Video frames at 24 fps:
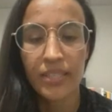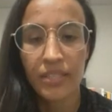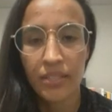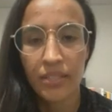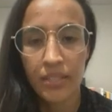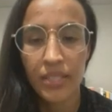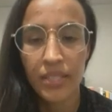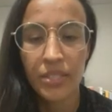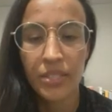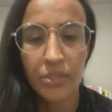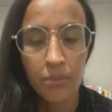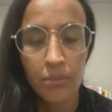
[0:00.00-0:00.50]
and
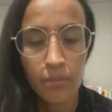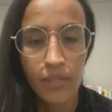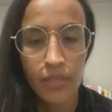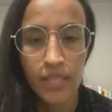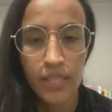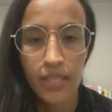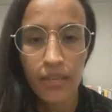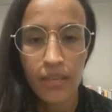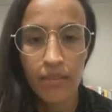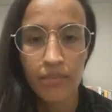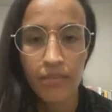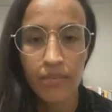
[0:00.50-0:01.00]
you need to
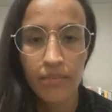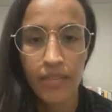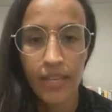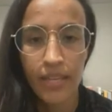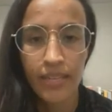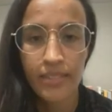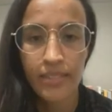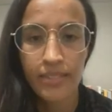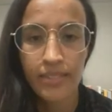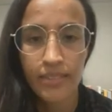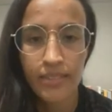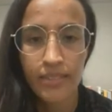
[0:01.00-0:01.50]
believe
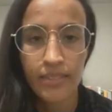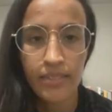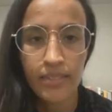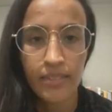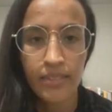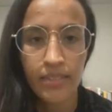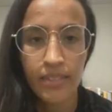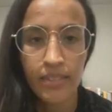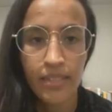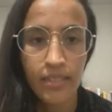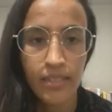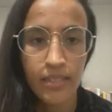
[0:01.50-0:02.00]
that
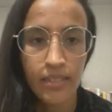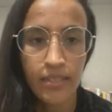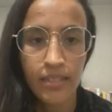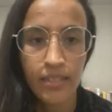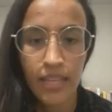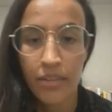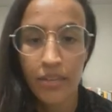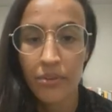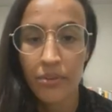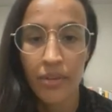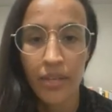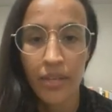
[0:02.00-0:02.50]

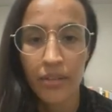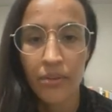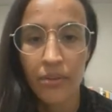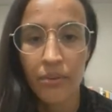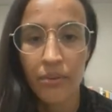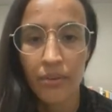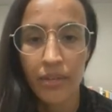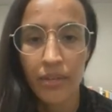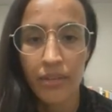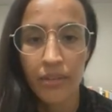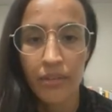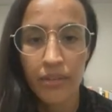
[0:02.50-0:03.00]
you can
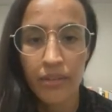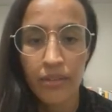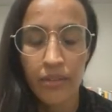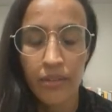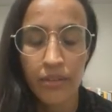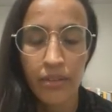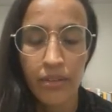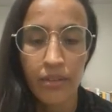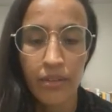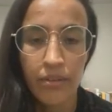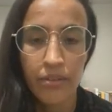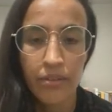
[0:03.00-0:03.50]
do it.
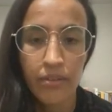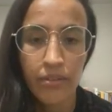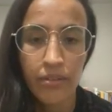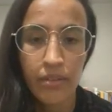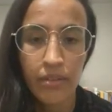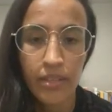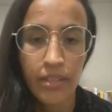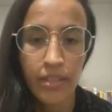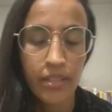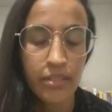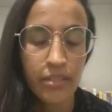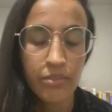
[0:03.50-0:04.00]

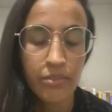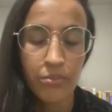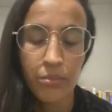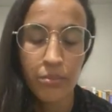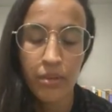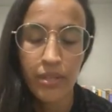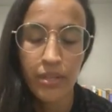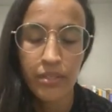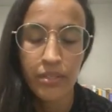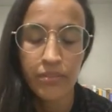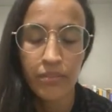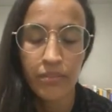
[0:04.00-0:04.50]
Things
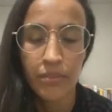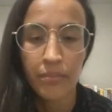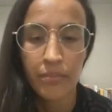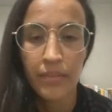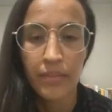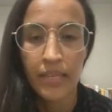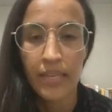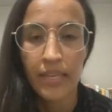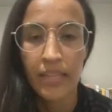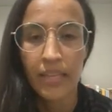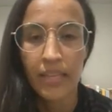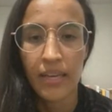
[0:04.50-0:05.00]
works for
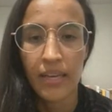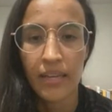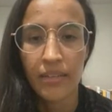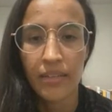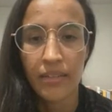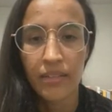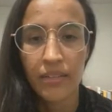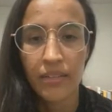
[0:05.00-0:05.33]
me a lot.